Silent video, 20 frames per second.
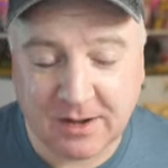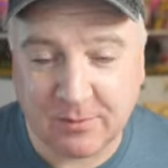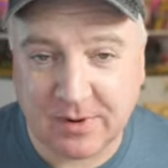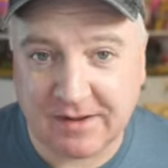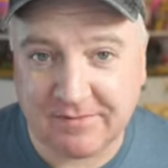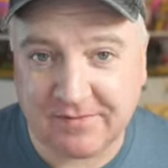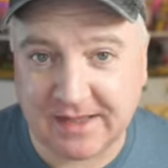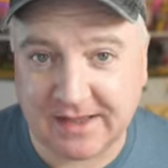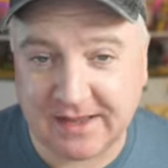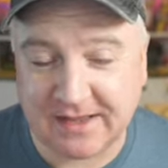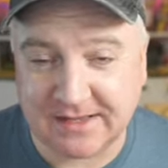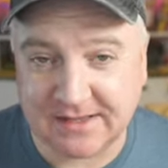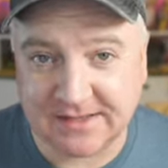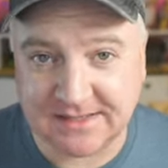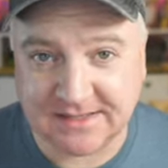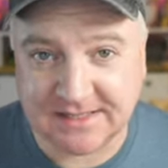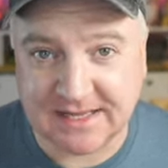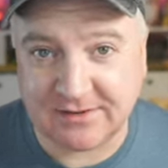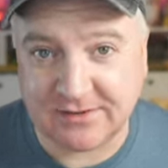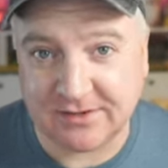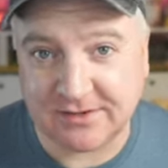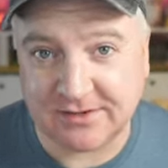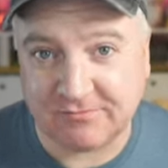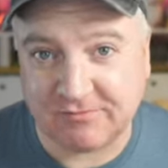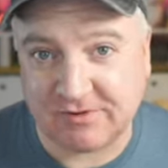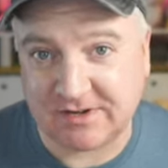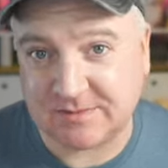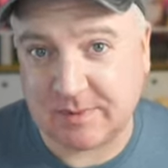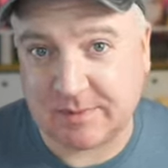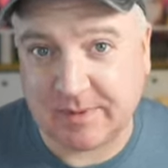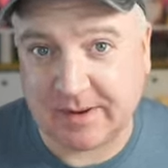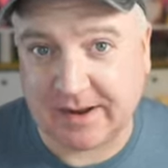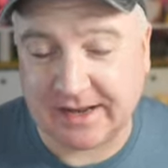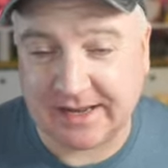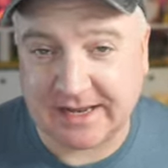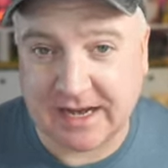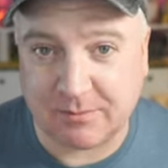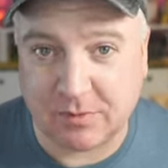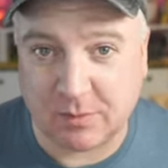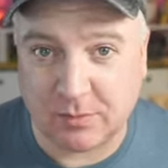Then we have the standard Raspberry
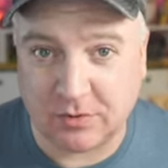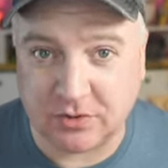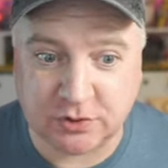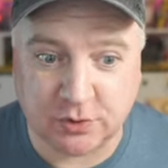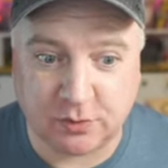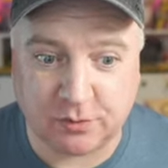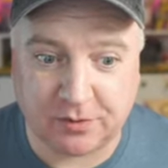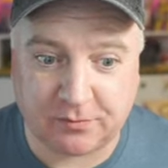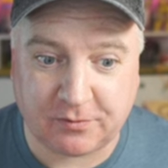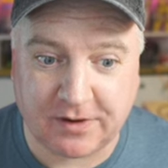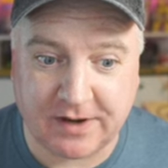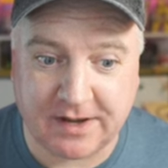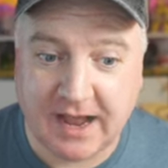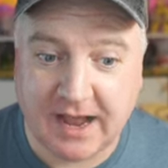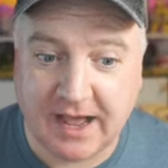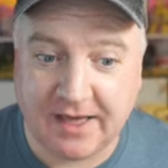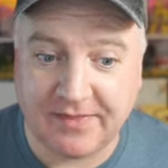Pi camera module 3.